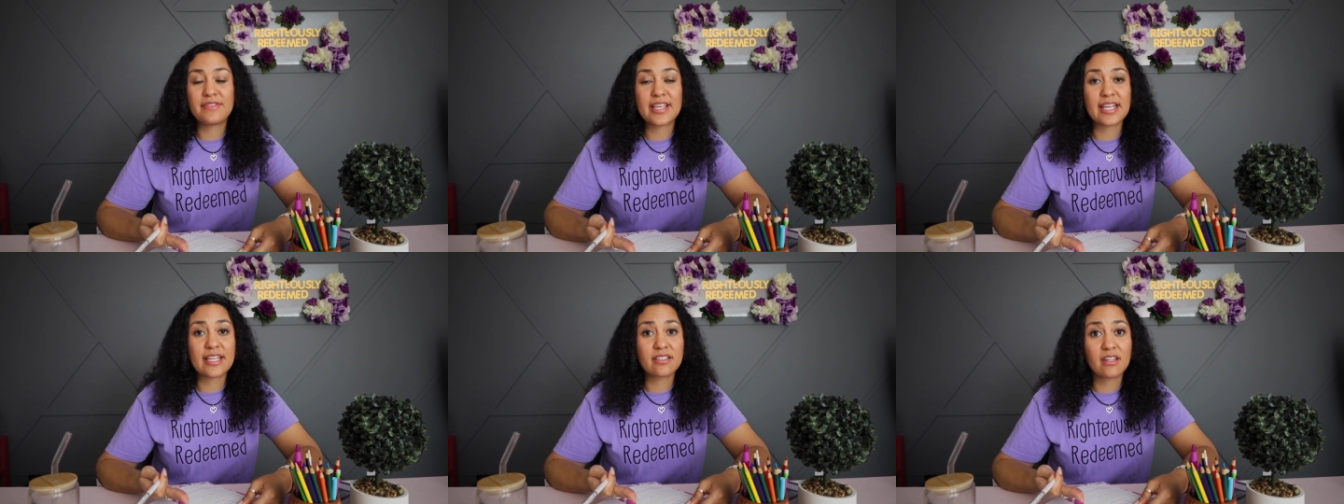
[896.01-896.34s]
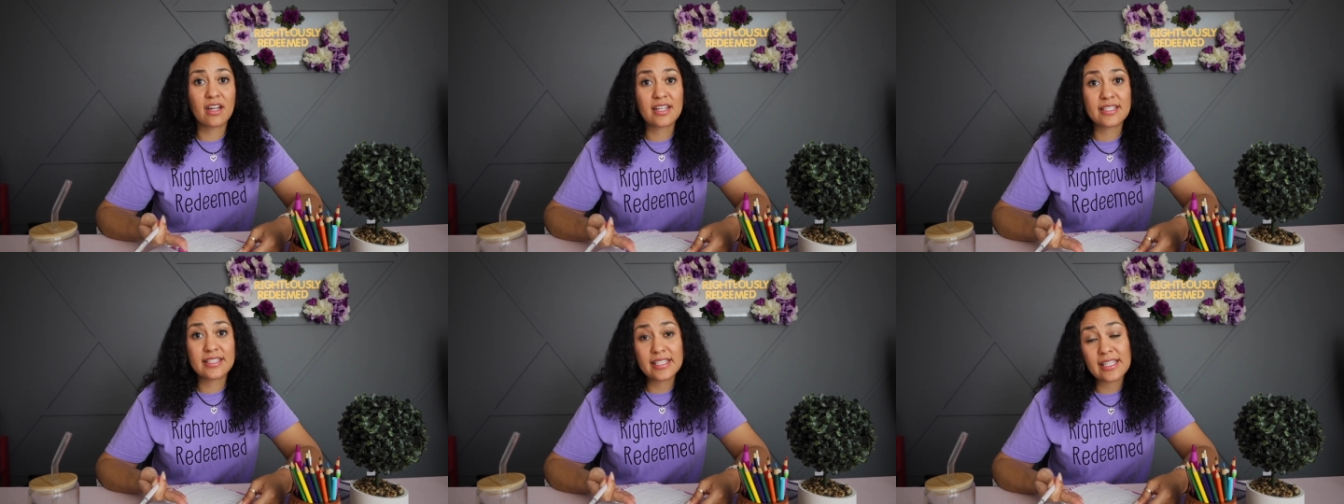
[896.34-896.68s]
things
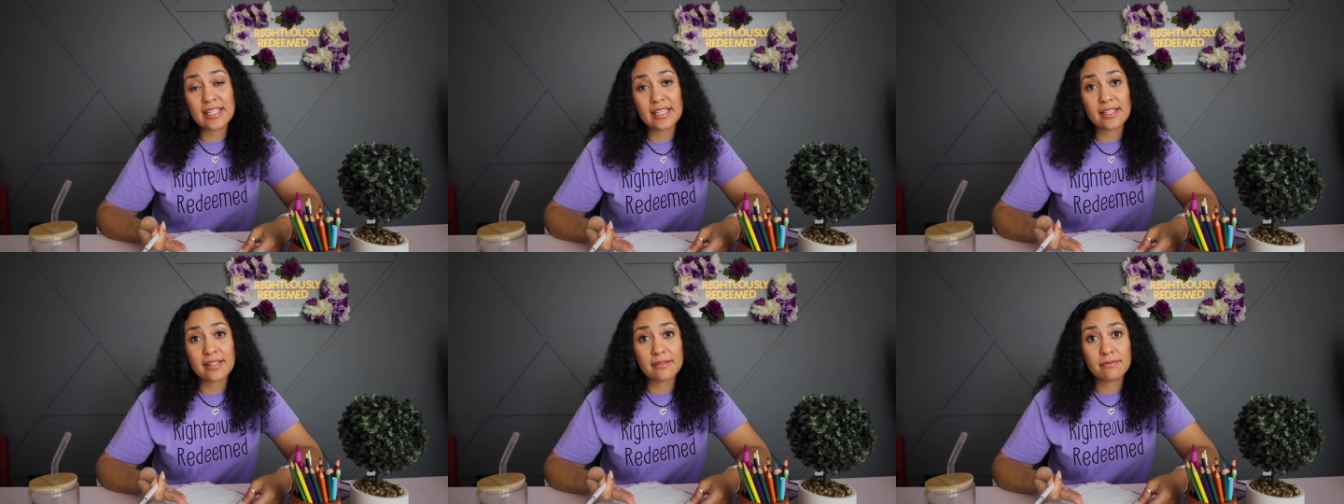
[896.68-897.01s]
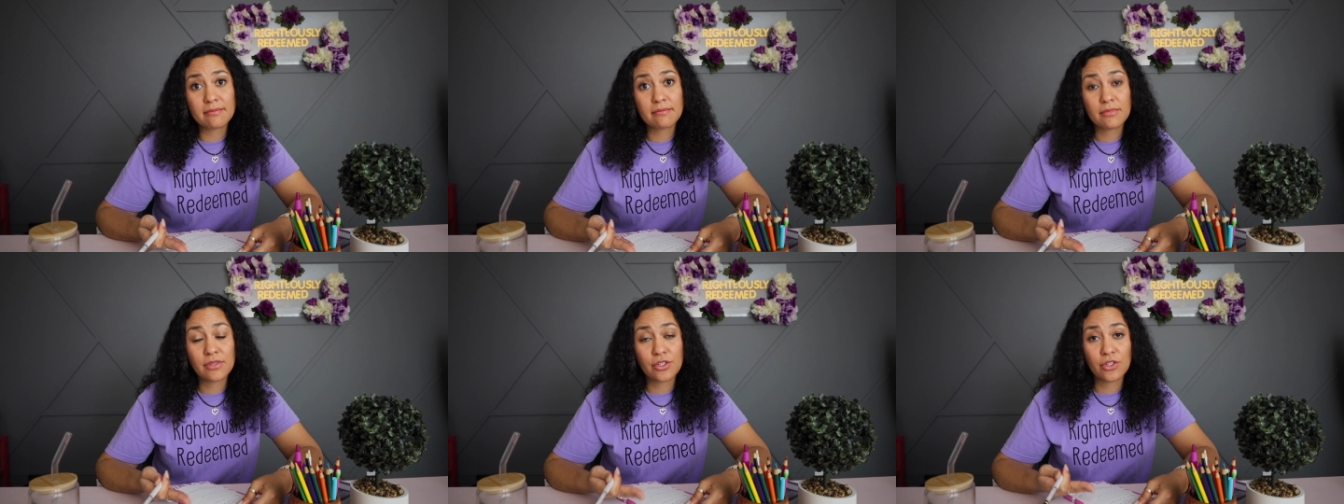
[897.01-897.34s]
not
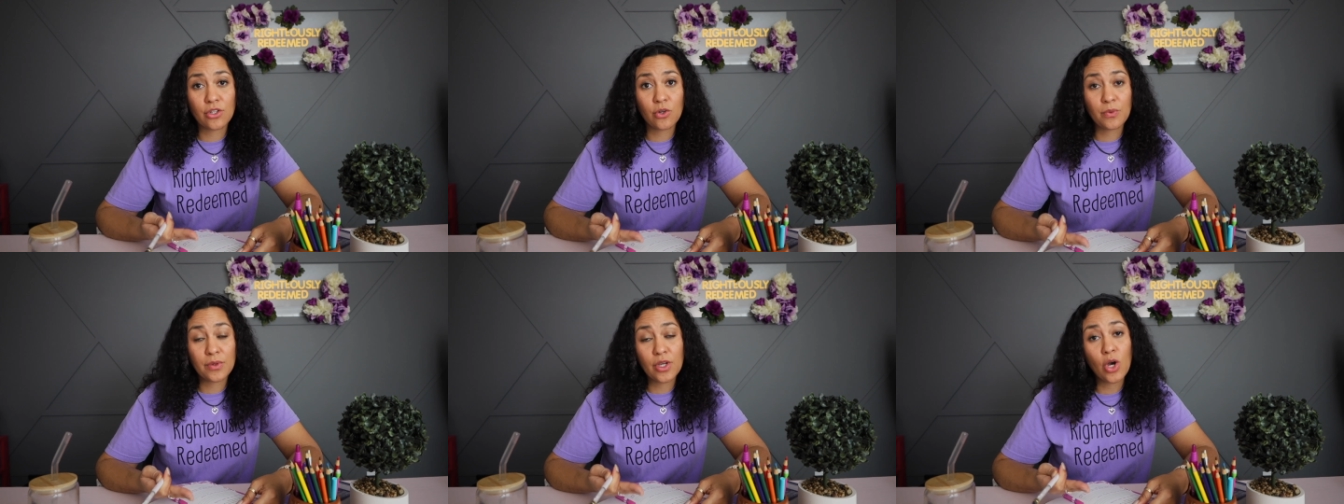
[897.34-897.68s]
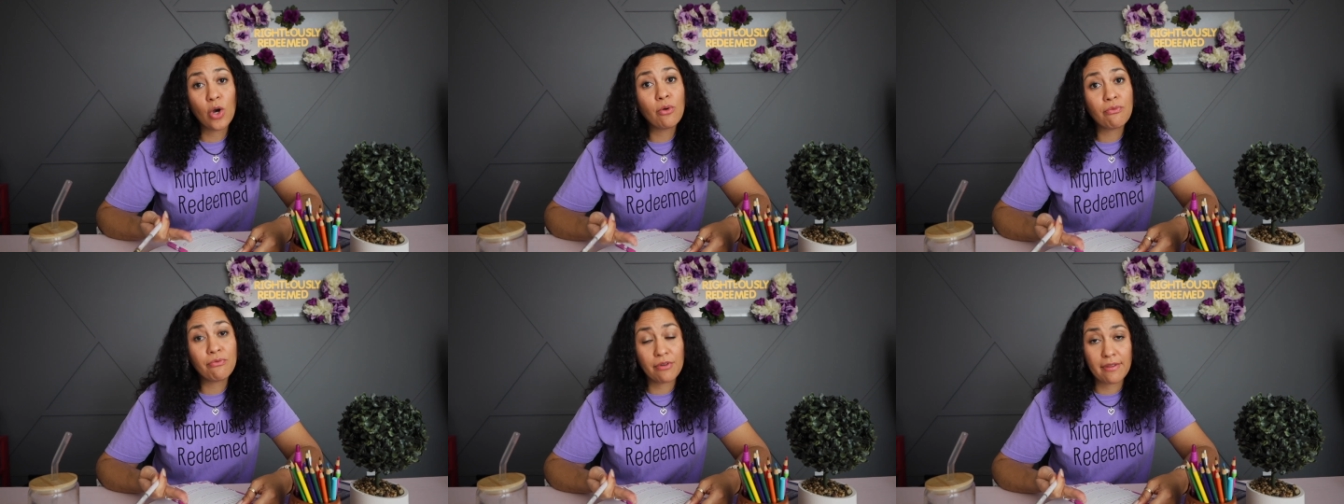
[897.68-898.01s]
seen. You know, we
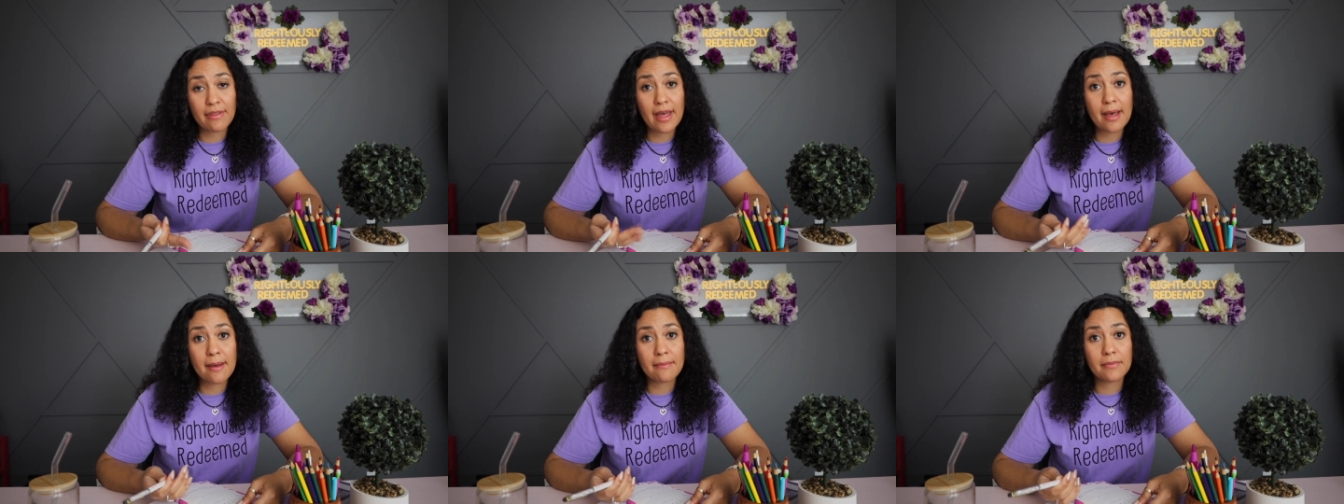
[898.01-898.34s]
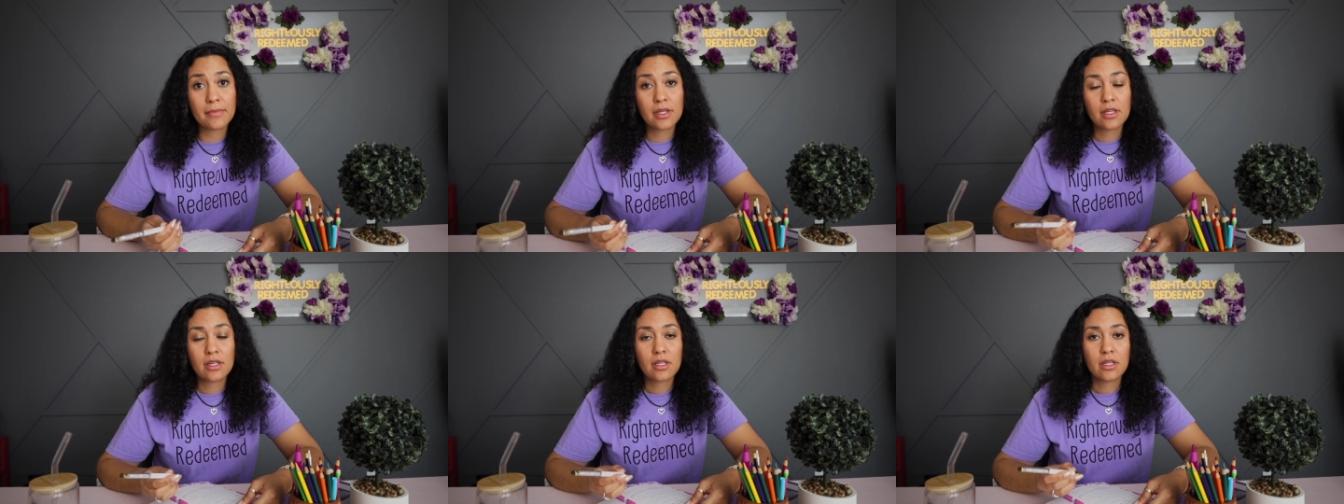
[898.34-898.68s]
hope for them.